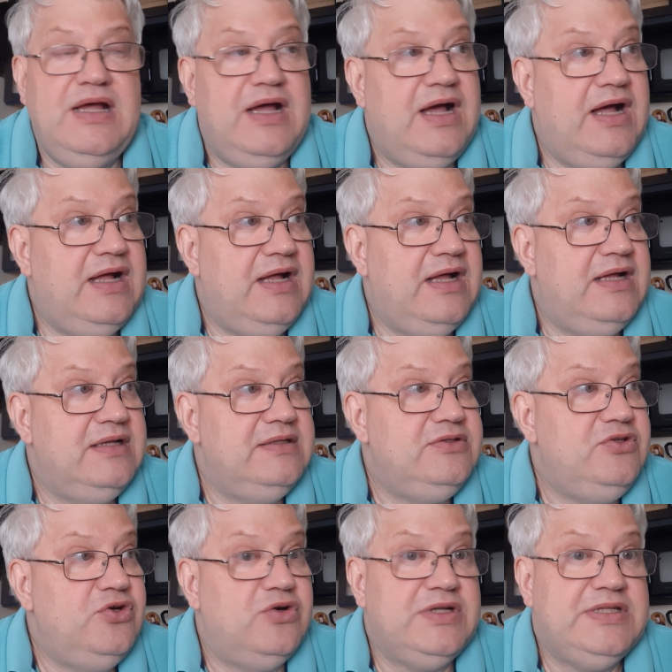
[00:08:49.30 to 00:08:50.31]
and
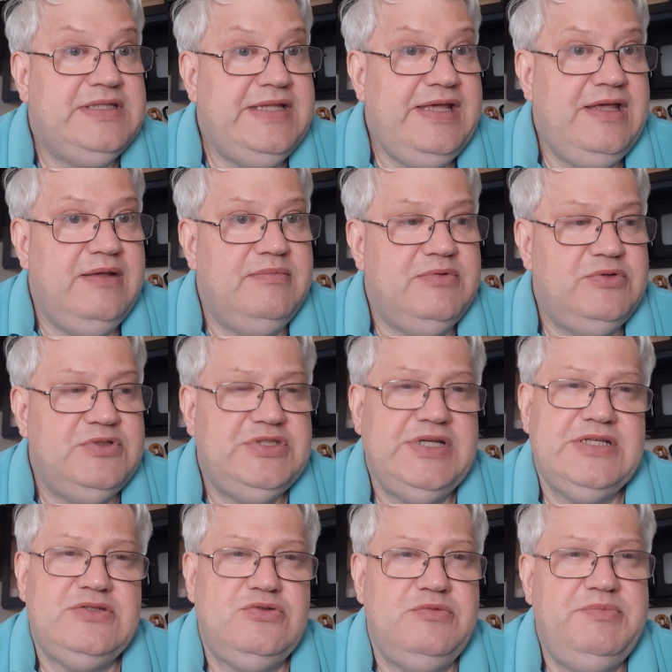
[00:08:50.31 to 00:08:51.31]
your team, which
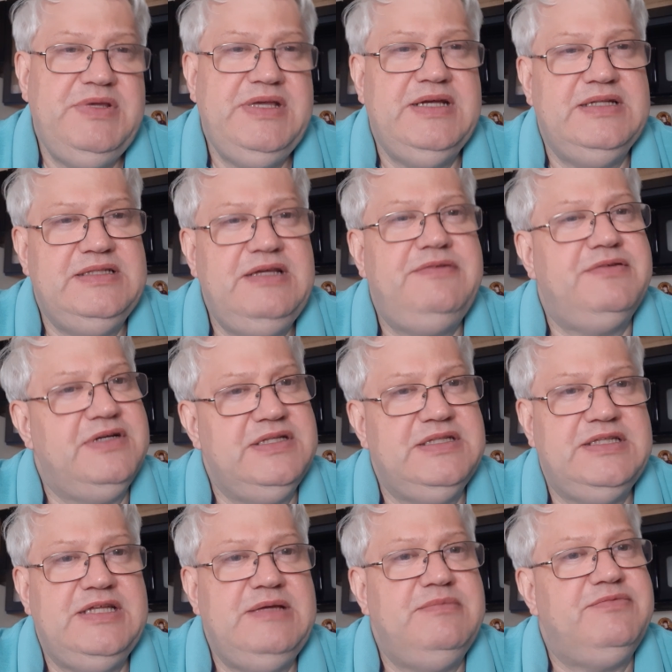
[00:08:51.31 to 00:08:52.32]
has to be a different
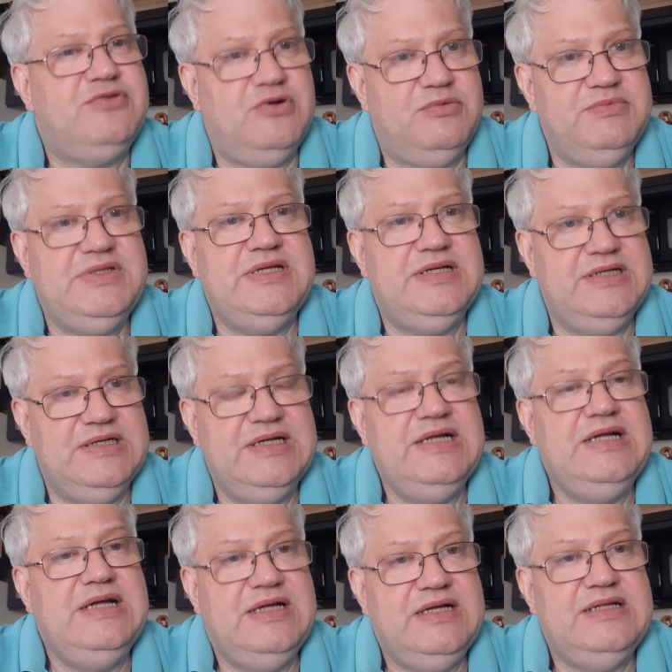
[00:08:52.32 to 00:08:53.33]
team from the
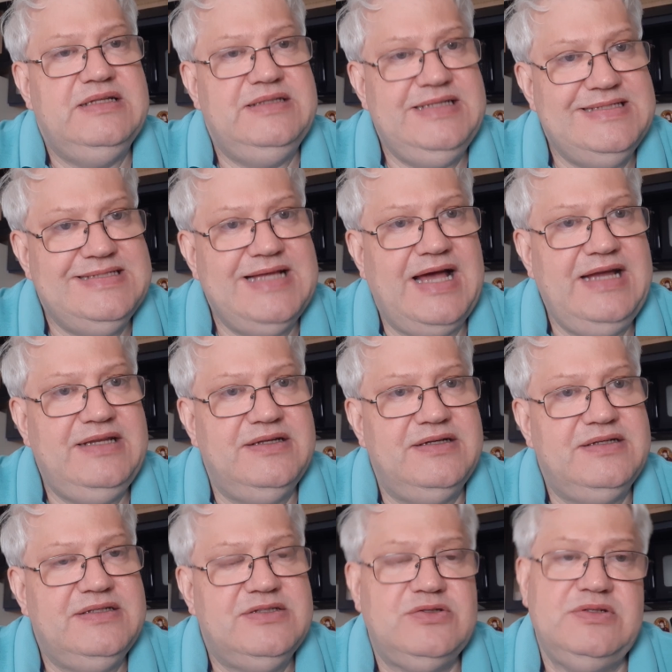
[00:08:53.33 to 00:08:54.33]

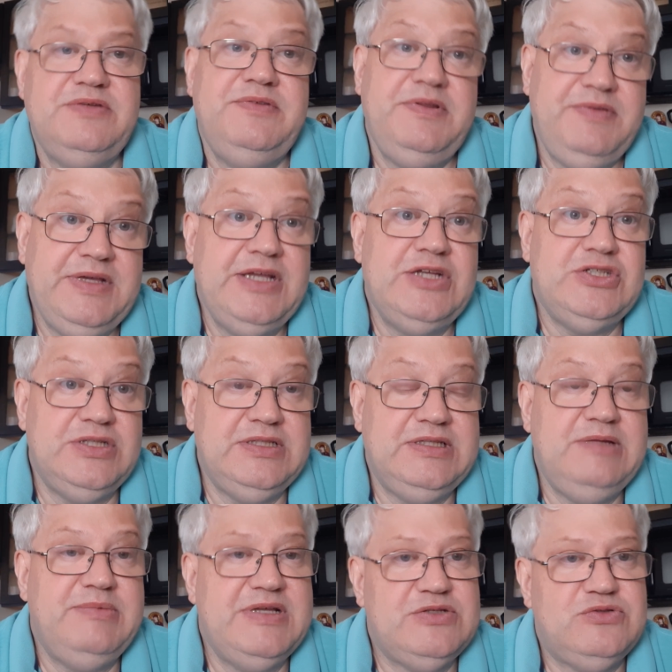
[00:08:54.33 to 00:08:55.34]
designer, so the verification
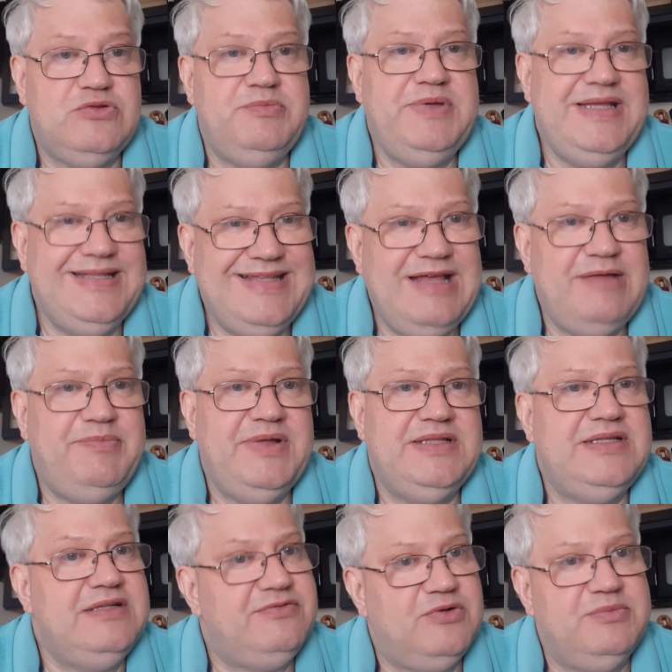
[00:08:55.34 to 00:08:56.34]
team has to be
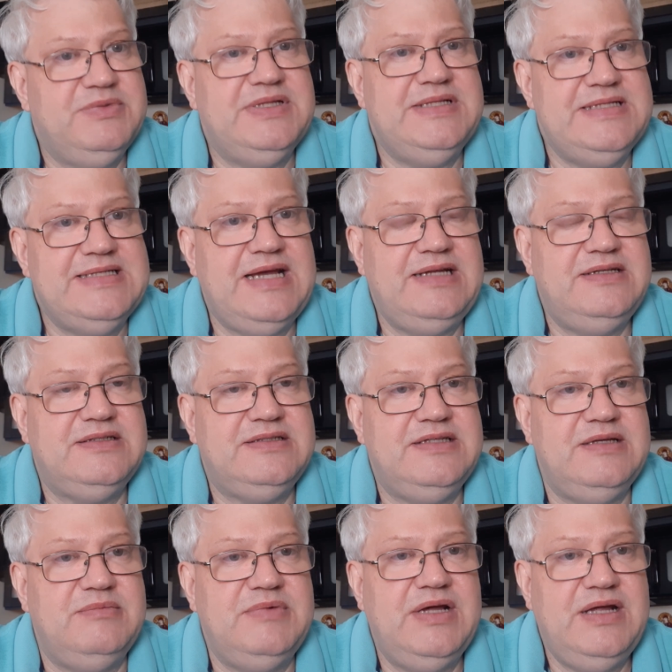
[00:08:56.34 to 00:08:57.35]
independent from the designer
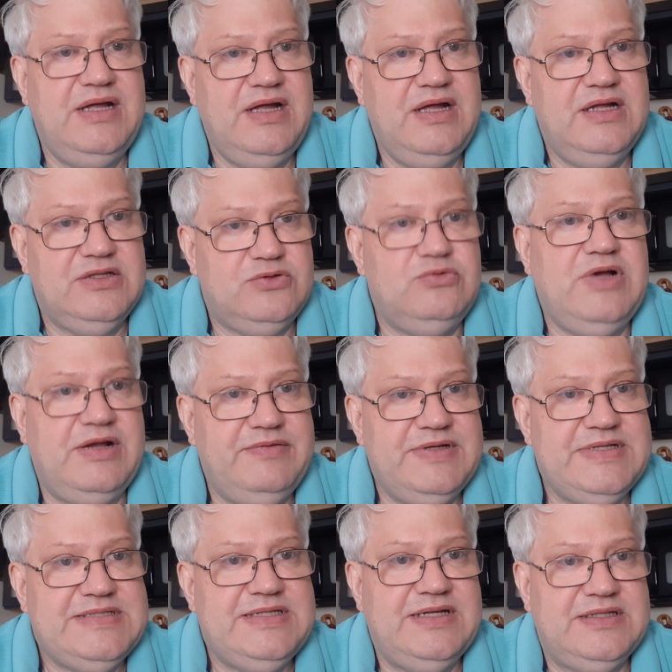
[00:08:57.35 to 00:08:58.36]
team to have a
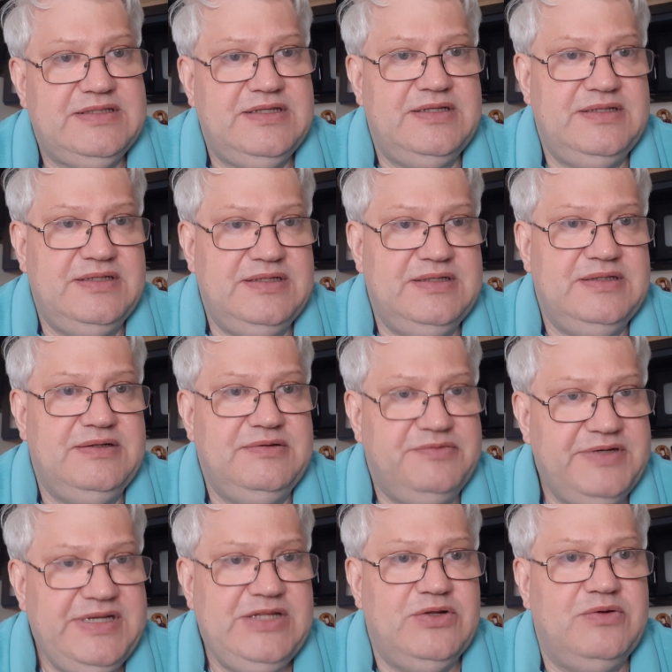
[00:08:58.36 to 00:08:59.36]
certain
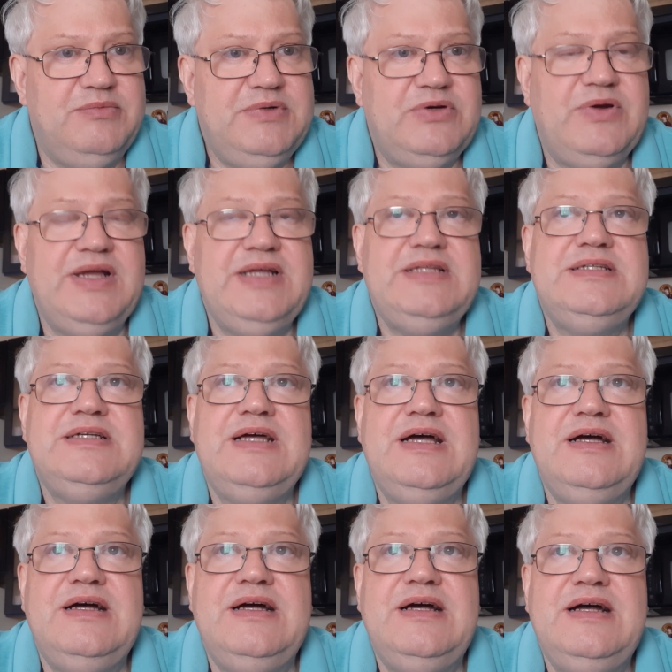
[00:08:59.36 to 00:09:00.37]
freedom, right,
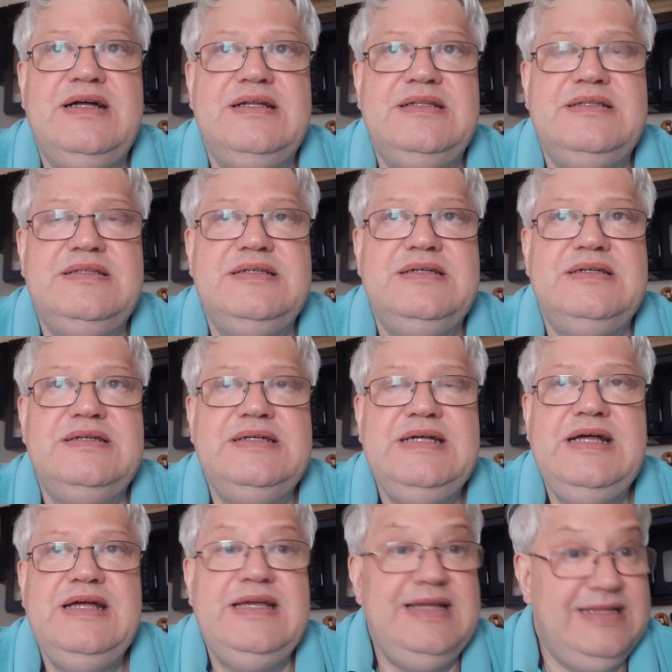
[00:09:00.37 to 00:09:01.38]
and
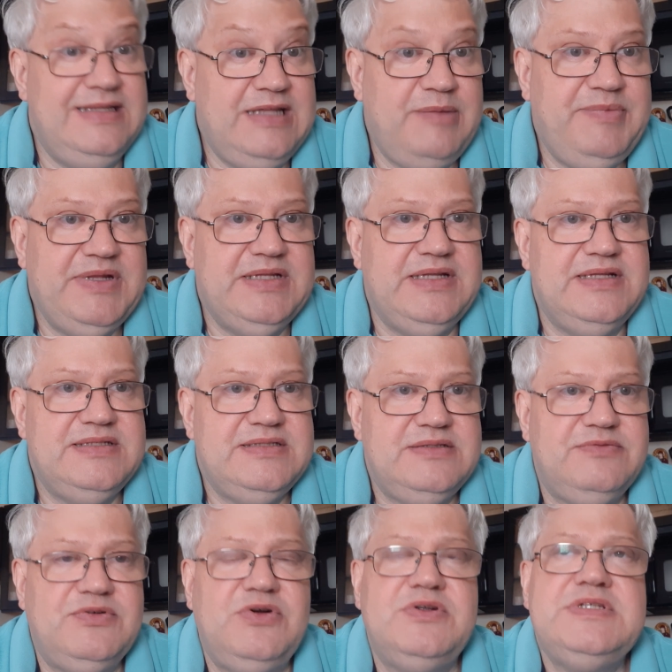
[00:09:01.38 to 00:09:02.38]
independence,
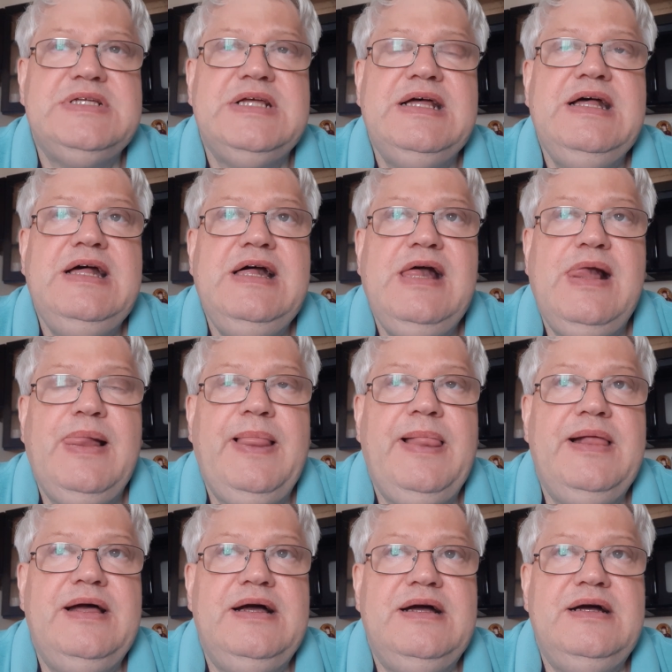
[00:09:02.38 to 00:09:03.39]
of course.
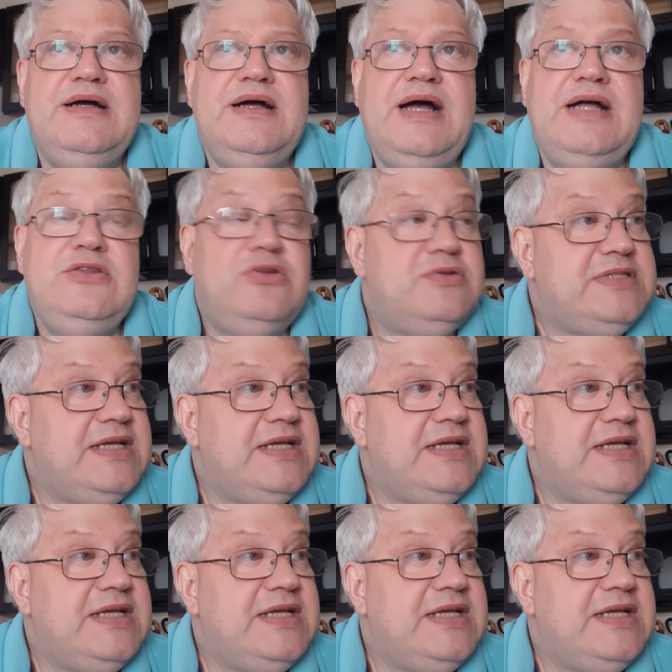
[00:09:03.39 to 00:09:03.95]
And those